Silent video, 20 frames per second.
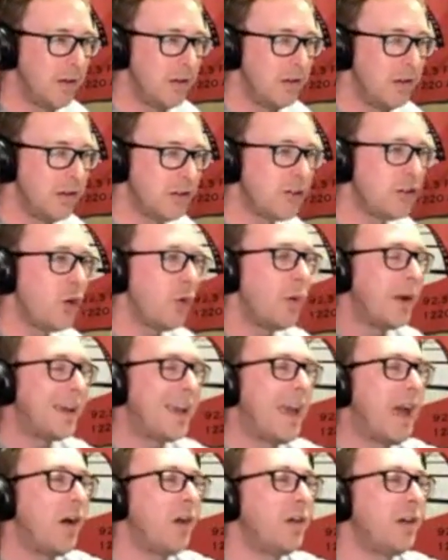You're going
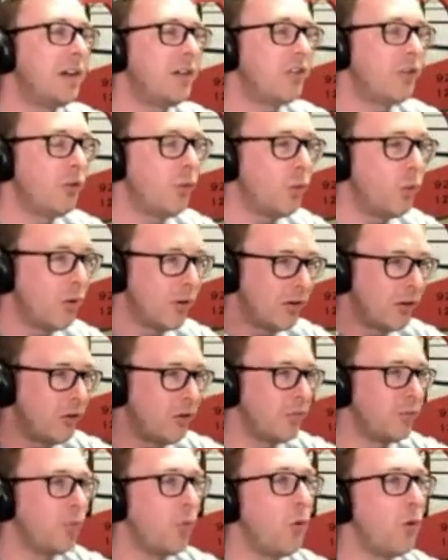out into the
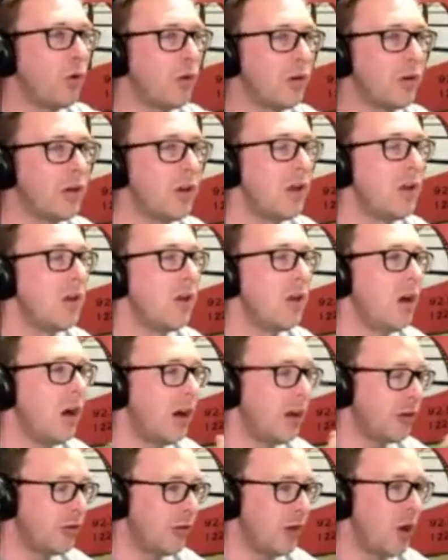world more
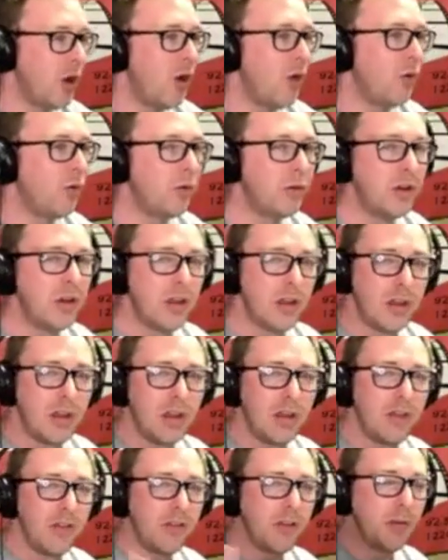on your own.
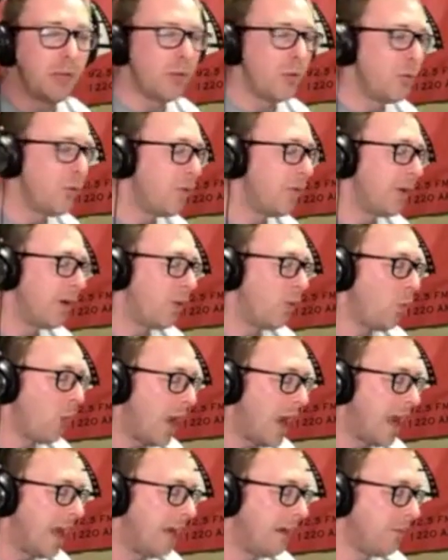Some are moving
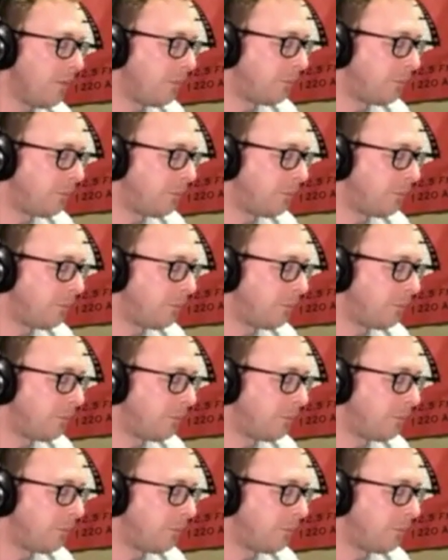away.